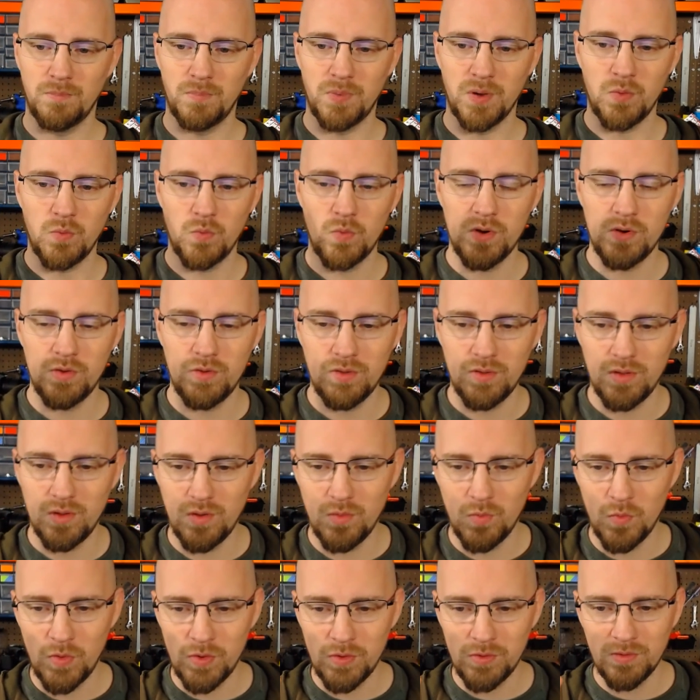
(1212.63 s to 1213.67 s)
but
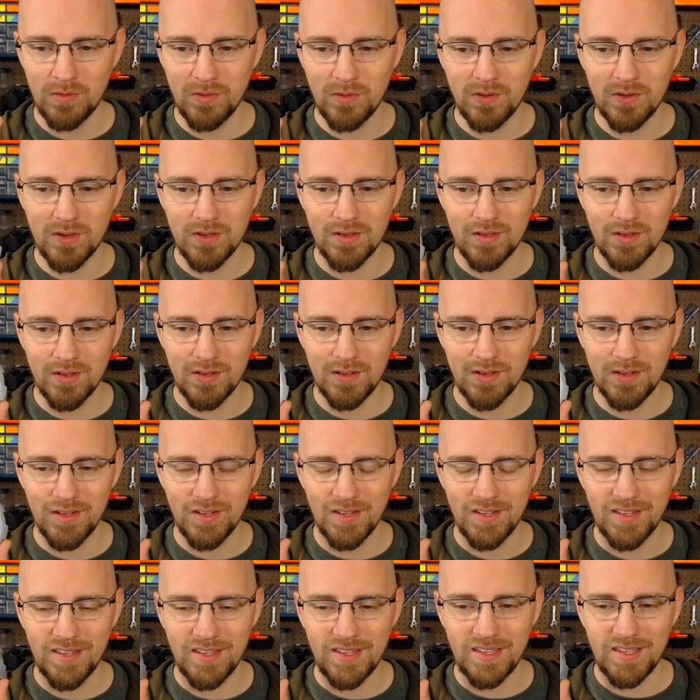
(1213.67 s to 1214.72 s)
we'll
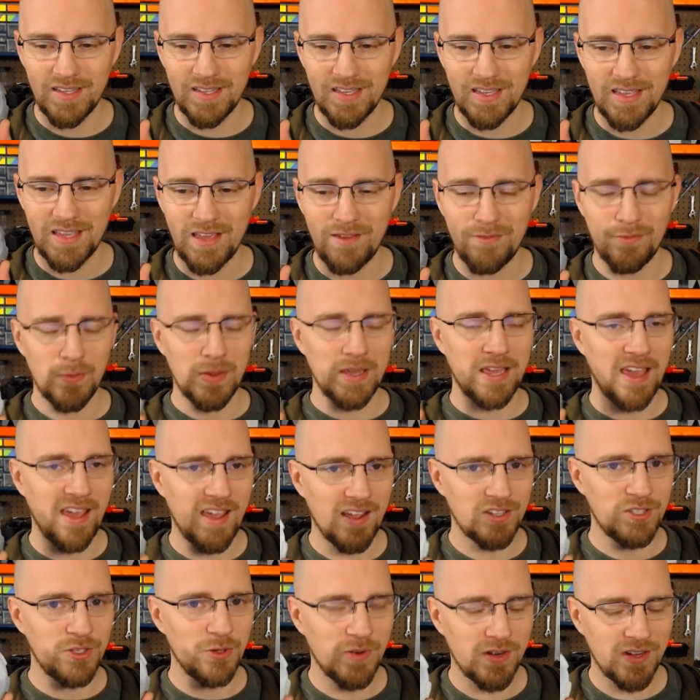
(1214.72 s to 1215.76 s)
if we
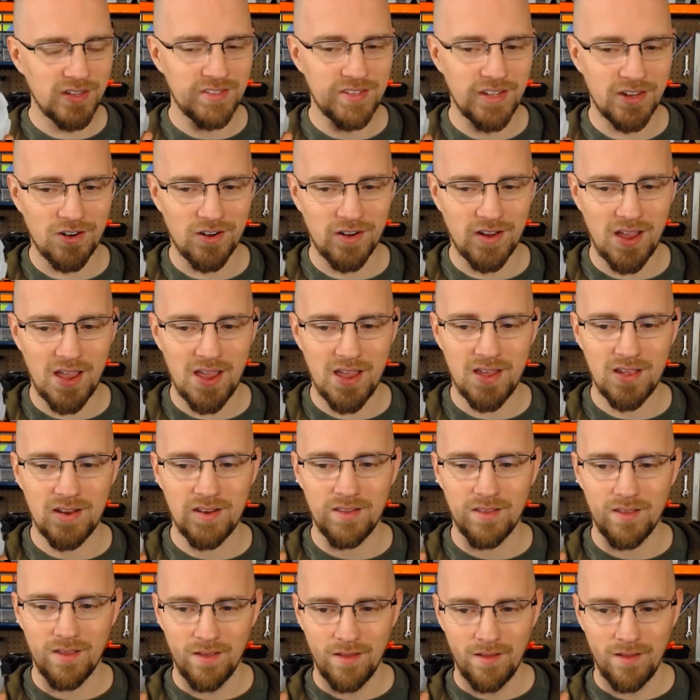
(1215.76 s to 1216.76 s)
can't do it in Tinkercad,